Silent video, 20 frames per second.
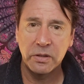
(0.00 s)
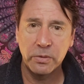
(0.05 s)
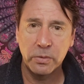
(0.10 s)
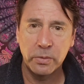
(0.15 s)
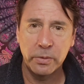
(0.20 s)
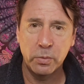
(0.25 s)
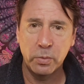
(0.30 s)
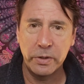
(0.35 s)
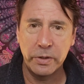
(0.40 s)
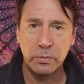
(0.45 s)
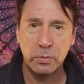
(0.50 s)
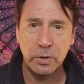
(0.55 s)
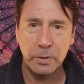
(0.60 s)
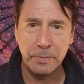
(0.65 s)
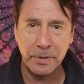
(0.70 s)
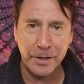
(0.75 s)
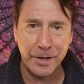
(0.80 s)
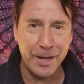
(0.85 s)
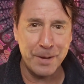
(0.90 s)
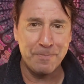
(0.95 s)

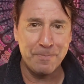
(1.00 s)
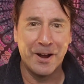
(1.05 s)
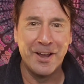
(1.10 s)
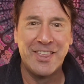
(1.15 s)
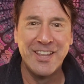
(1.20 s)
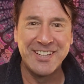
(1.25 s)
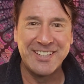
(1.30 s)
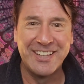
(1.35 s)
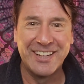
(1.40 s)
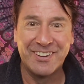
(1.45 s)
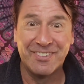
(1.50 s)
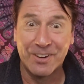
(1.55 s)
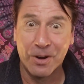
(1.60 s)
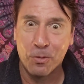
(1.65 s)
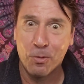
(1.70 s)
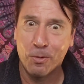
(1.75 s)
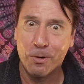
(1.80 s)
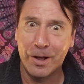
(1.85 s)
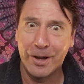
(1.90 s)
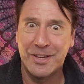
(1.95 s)
we've been hit by this thing. We go,
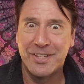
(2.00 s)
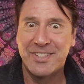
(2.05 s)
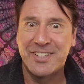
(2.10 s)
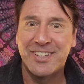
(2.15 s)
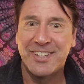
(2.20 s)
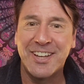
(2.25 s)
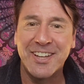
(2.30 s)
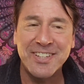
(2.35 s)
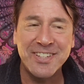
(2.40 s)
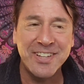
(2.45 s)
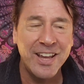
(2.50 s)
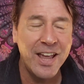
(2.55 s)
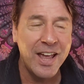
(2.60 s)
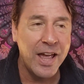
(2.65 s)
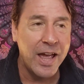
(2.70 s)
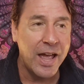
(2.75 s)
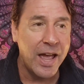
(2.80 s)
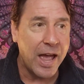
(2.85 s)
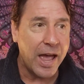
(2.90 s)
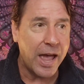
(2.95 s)
what is this?
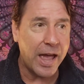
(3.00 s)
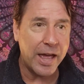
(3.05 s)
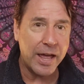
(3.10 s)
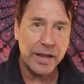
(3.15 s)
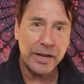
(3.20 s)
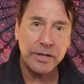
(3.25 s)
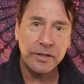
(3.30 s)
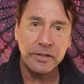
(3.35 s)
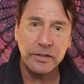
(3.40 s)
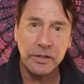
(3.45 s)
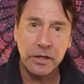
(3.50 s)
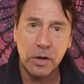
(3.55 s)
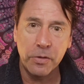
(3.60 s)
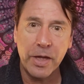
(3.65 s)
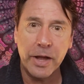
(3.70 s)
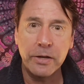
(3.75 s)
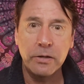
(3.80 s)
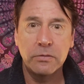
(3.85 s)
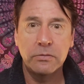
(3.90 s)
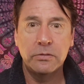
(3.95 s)
And you know,
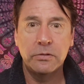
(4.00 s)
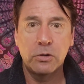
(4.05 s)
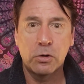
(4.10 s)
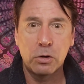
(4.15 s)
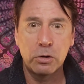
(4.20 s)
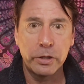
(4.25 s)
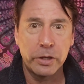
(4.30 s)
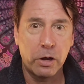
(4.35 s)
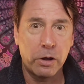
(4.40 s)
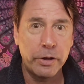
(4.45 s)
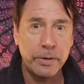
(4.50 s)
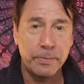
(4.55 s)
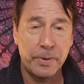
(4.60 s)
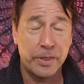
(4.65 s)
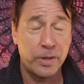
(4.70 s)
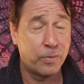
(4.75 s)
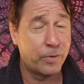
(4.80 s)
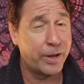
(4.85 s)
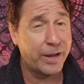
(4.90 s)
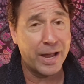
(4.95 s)
that early on,
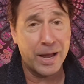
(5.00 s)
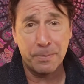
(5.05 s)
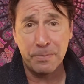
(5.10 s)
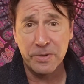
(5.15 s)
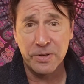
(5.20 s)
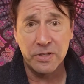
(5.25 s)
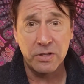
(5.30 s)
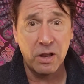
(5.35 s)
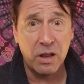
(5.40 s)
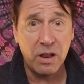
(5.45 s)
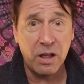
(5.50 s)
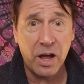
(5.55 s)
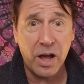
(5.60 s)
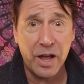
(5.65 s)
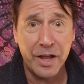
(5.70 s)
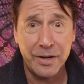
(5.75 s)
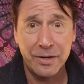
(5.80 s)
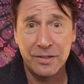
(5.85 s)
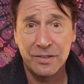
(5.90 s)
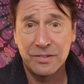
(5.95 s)
by the way, happens a
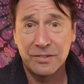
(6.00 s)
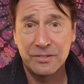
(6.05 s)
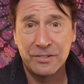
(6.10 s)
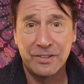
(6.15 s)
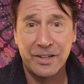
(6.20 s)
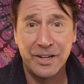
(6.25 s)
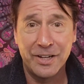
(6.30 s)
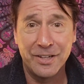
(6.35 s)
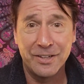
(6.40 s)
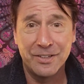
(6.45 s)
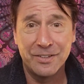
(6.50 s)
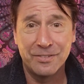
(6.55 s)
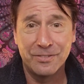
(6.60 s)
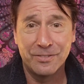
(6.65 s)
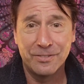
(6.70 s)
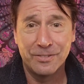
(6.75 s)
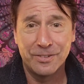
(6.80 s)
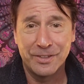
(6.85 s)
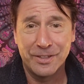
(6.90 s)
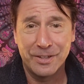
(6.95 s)
lot, right?
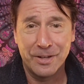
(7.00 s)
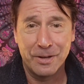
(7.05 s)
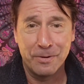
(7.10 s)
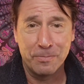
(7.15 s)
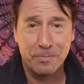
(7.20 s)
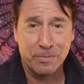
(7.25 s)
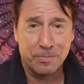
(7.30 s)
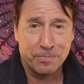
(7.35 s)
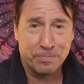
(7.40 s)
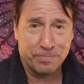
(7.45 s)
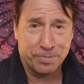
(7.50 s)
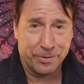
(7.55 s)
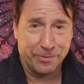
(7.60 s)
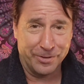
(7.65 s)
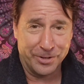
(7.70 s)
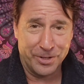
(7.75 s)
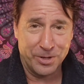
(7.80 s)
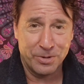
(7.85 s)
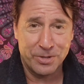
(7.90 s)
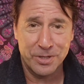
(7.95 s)
It
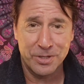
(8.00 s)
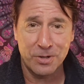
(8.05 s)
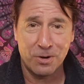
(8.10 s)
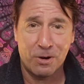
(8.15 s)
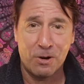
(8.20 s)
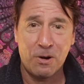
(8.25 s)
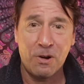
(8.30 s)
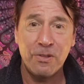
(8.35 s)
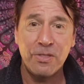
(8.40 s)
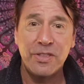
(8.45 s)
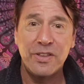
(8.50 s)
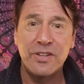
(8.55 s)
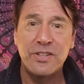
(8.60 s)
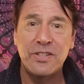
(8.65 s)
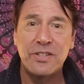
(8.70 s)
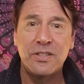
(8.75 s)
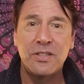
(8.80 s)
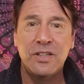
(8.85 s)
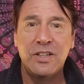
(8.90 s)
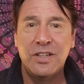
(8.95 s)
produces all
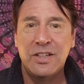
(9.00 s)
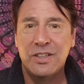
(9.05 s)
this